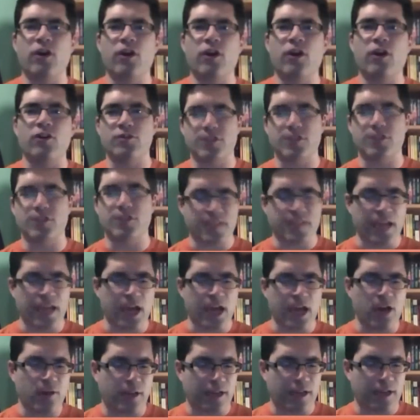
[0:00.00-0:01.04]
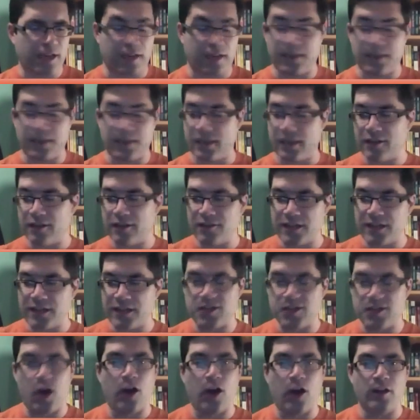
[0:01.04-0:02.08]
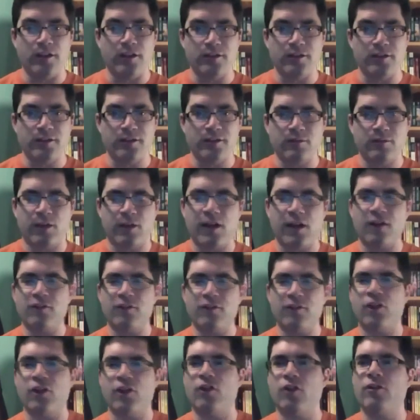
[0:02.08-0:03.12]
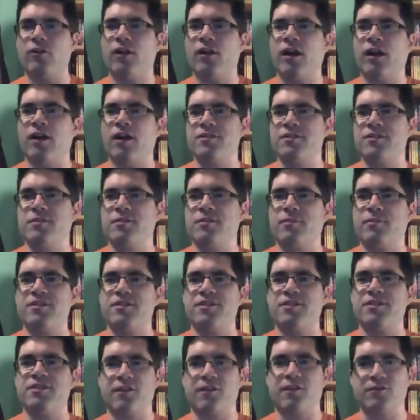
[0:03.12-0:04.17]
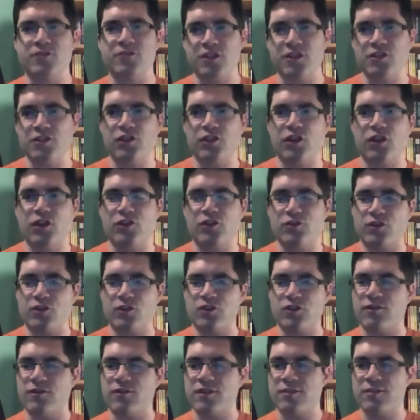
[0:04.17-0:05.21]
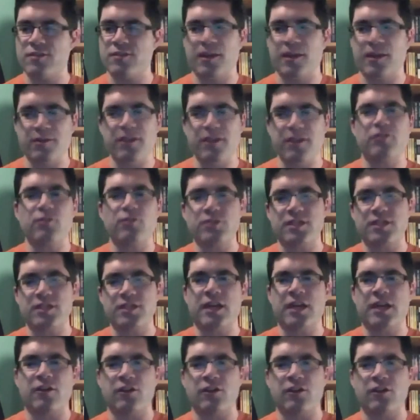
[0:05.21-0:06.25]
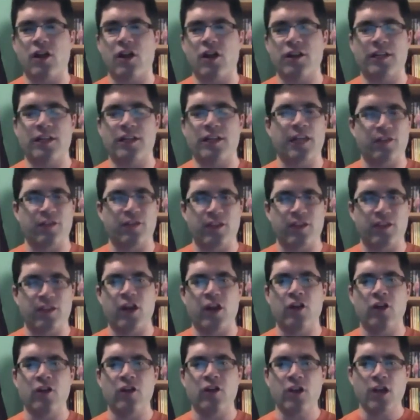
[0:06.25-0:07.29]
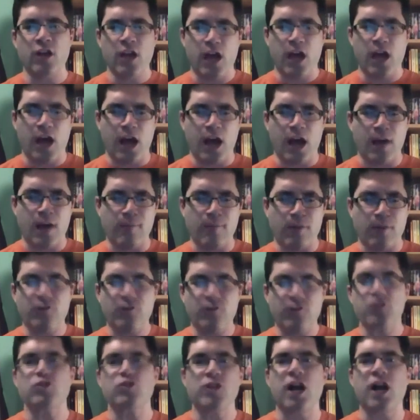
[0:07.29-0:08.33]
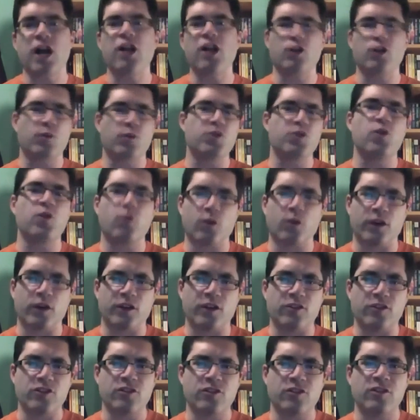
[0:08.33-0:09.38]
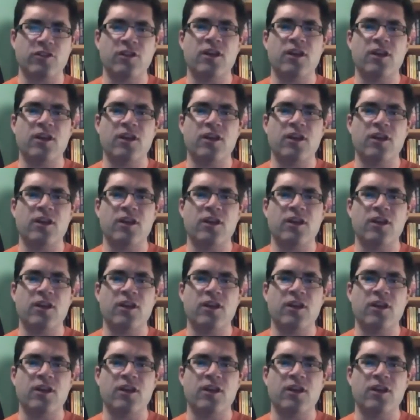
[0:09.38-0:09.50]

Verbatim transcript: And there was a town, I think it's Holland. Wow, you know, some places have such a long tradition of this, but I think there was a town in Holland, and their official color was orange.